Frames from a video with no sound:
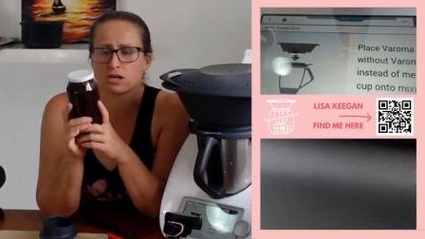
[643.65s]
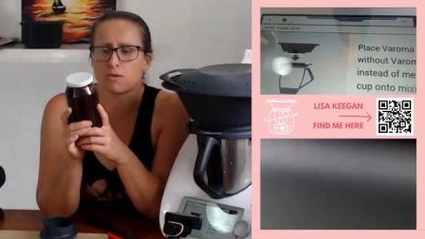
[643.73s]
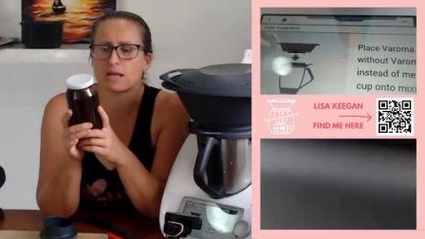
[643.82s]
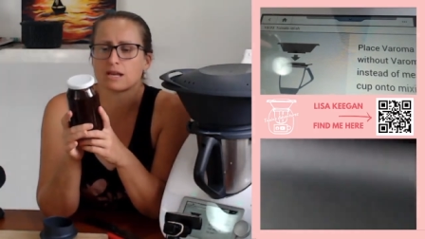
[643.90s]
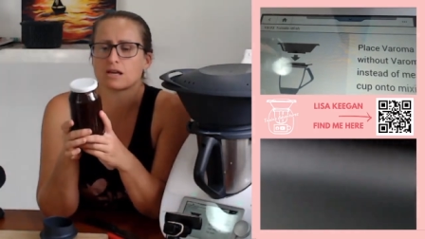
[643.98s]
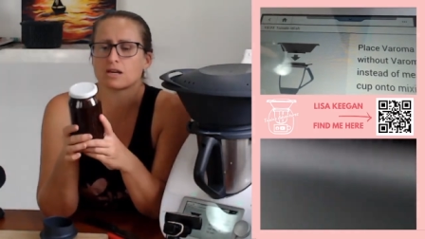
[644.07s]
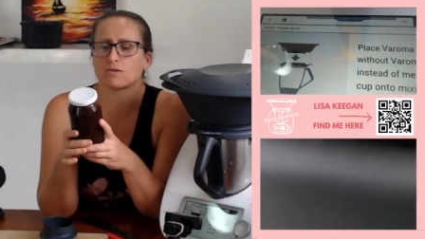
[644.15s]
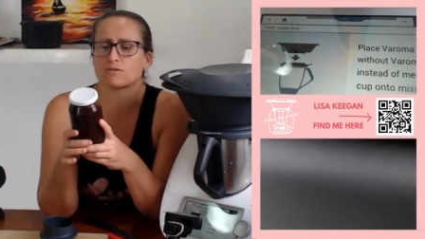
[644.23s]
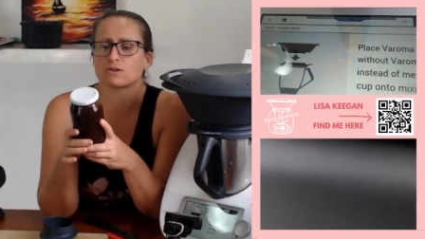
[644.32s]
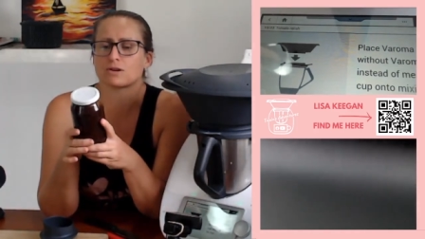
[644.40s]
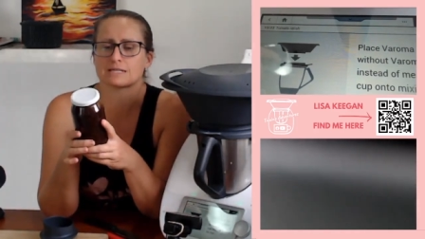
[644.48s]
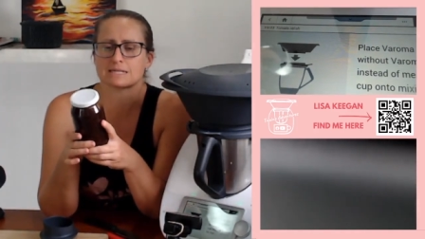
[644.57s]
And I don't know if you
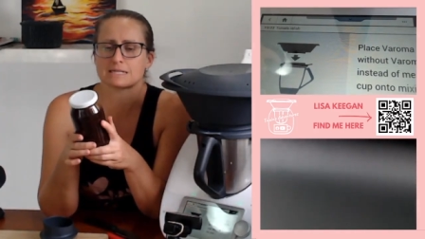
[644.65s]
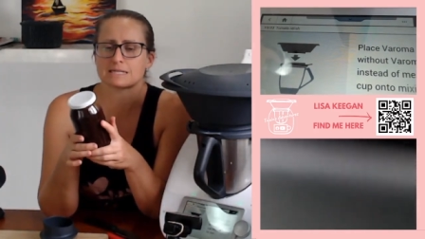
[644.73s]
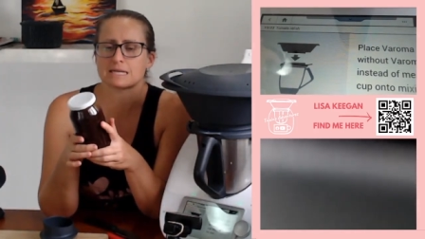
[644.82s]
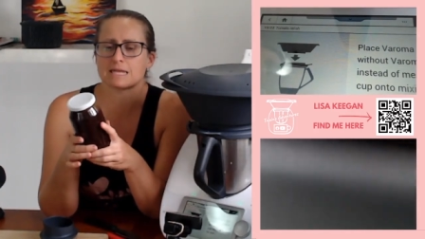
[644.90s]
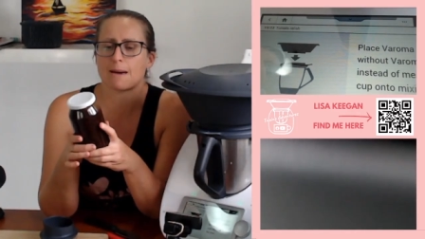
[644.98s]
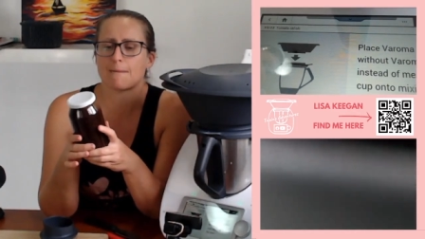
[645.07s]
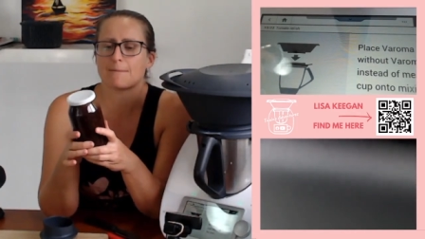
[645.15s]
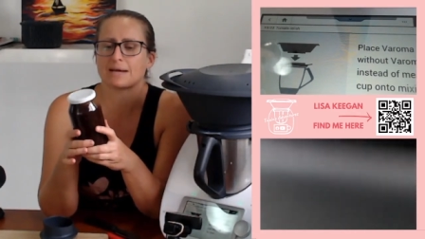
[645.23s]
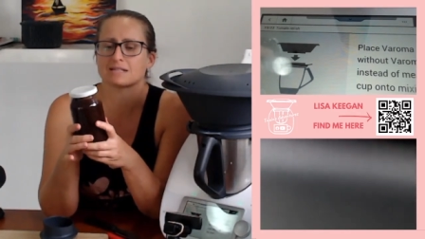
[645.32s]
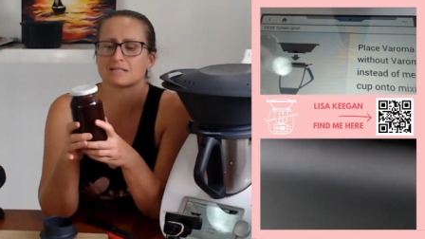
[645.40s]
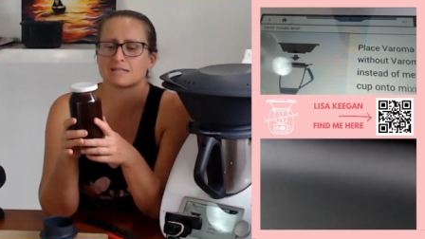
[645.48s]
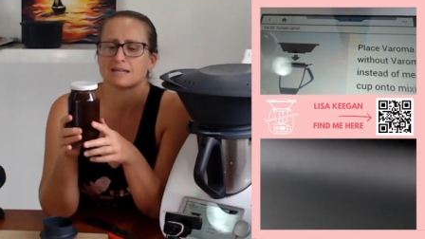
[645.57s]
guys can see that, but
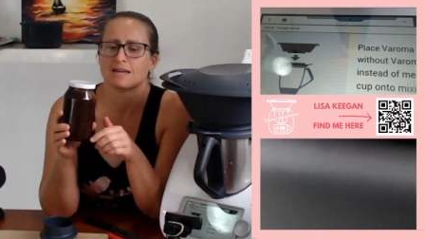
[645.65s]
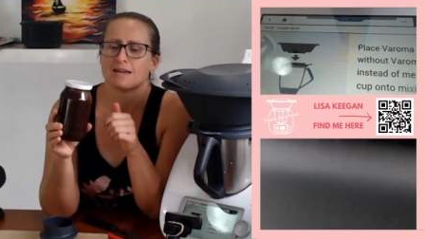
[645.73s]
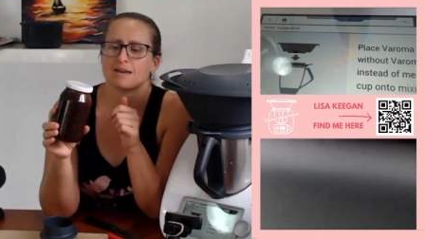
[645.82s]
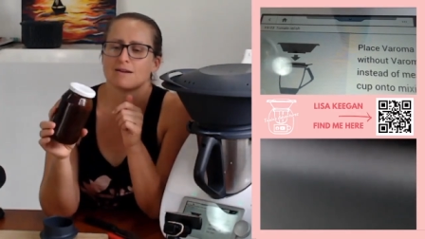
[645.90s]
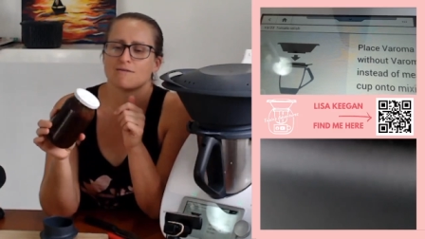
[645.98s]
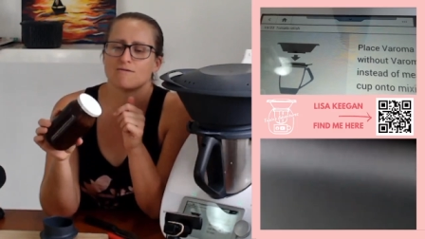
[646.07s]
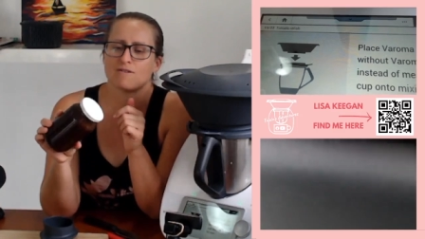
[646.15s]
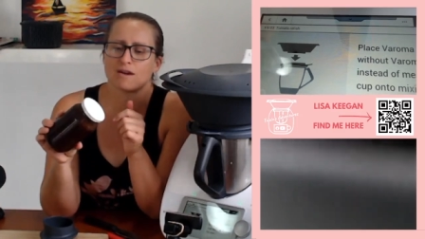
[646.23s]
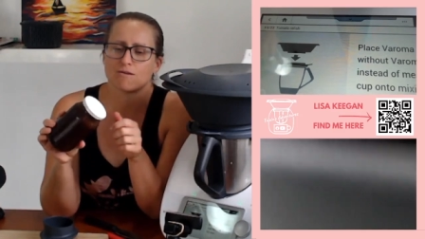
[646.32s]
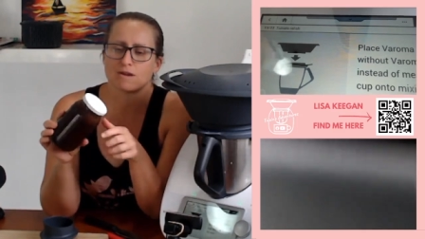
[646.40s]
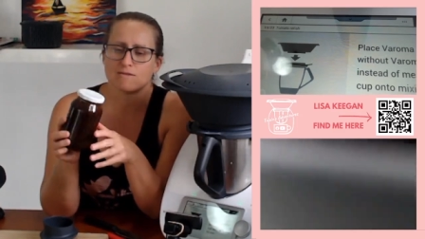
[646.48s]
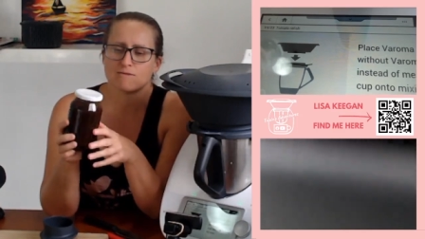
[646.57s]
it's
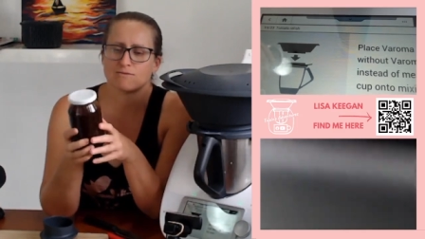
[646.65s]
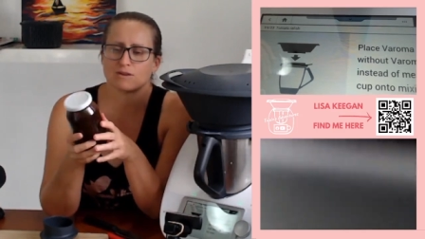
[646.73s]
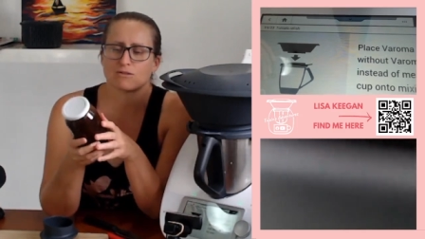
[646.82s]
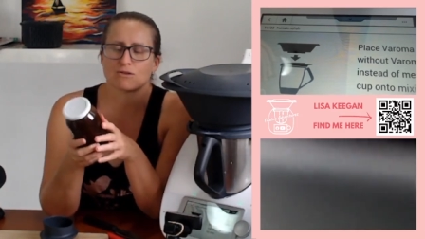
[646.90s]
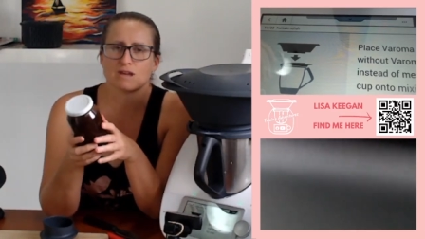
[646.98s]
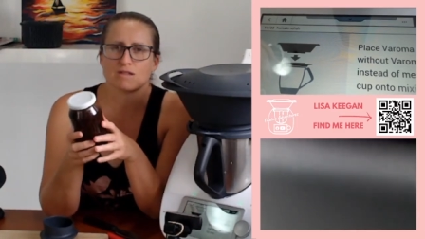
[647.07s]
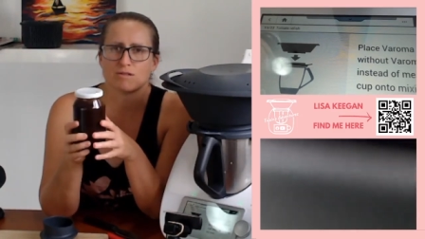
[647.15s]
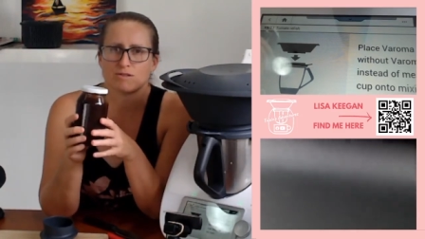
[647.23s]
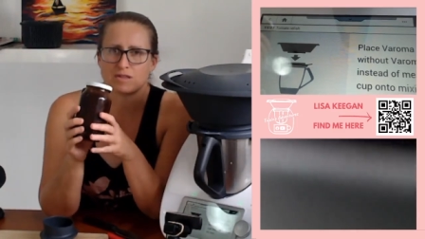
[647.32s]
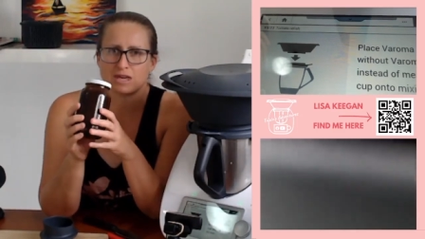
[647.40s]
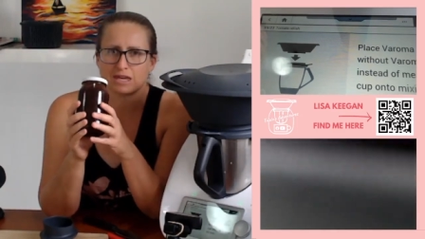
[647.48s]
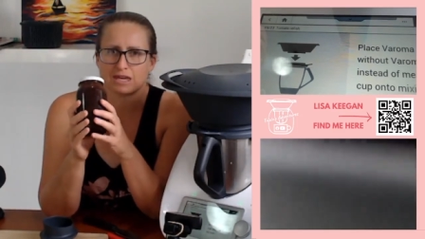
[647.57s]
very, very
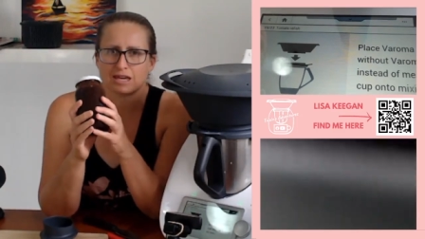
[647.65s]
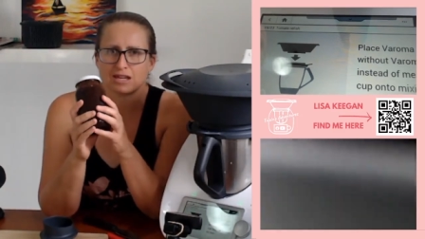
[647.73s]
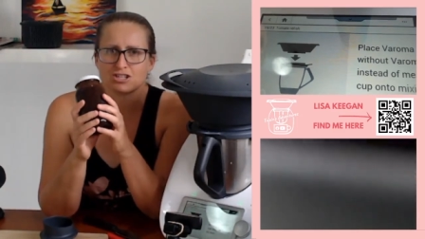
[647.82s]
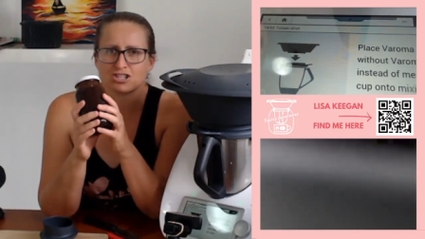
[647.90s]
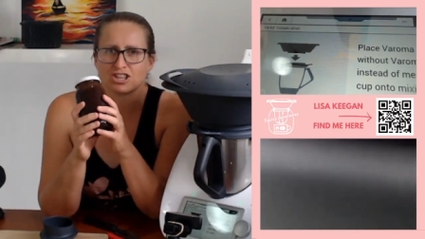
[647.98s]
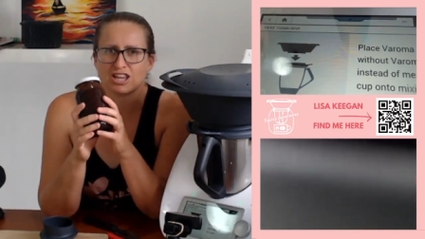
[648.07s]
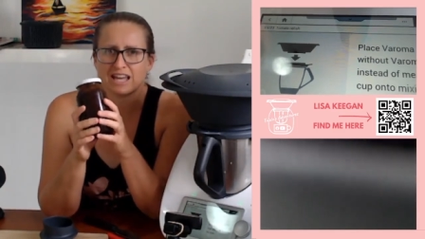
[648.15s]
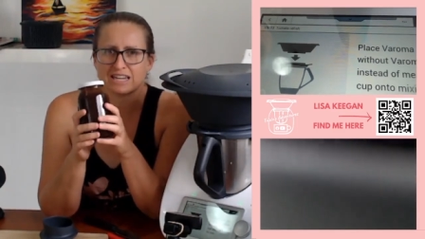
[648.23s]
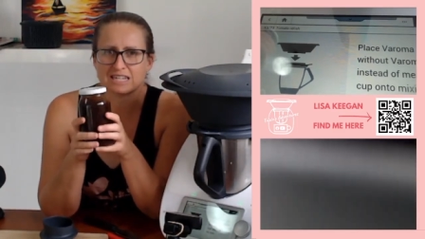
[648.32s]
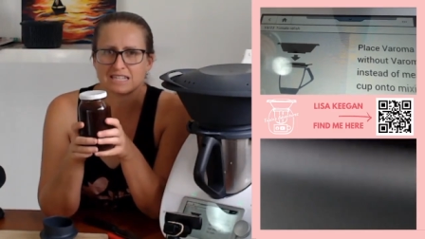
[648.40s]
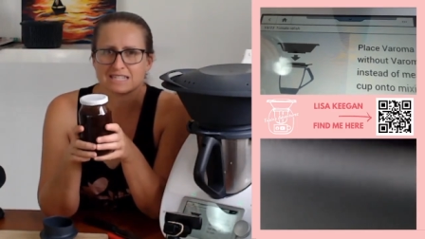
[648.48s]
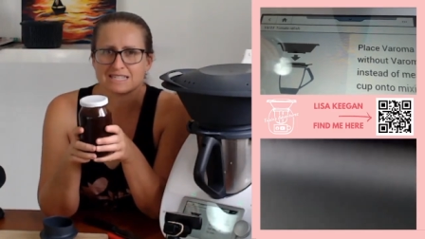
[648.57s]
thick and
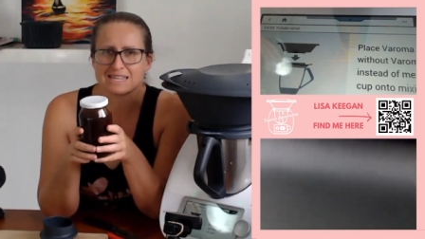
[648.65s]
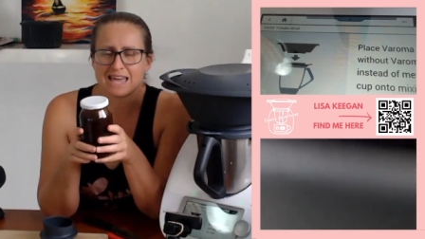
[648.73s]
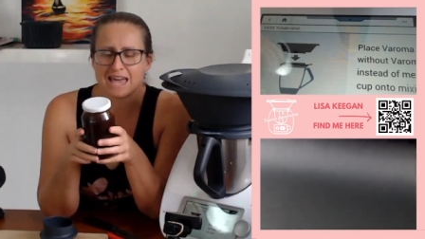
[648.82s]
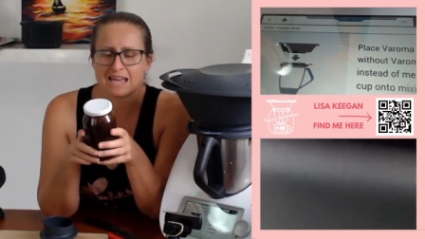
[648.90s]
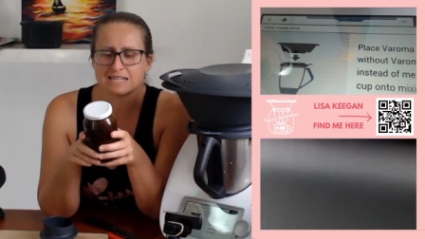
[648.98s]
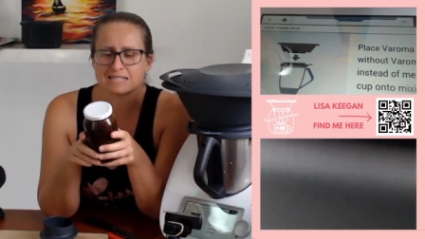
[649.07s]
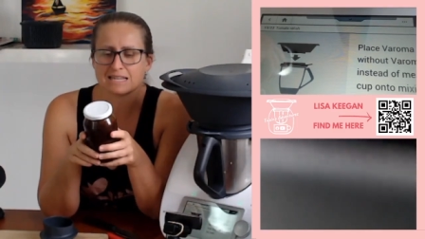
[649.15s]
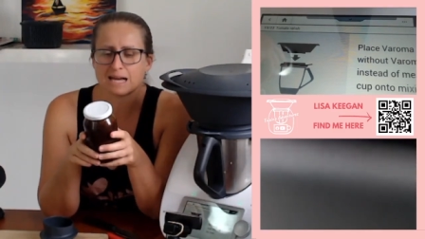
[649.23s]
gelatinous and